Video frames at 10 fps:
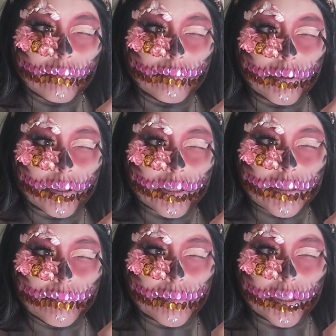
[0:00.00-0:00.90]
porque
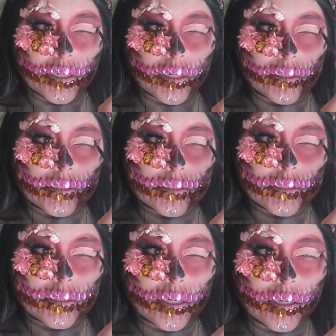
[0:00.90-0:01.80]
se ponía
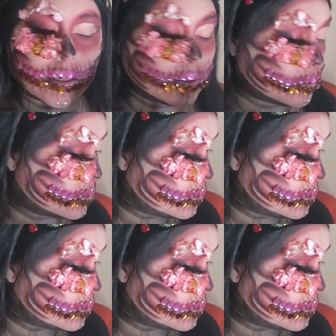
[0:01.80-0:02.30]
histérica